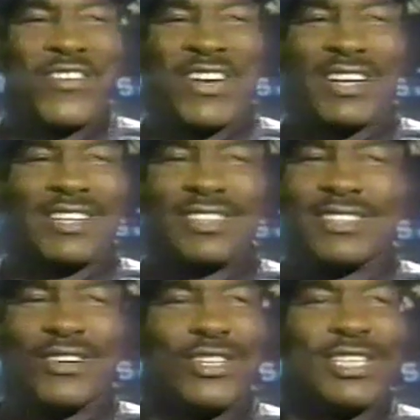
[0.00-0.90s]
Earnie,
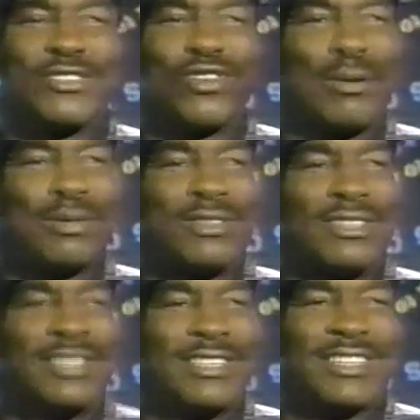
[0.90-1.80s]
George in trouble.
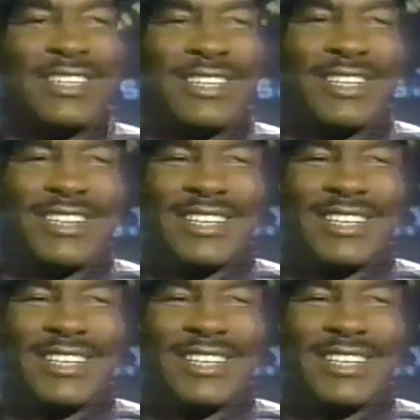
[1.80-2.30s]
Good luck.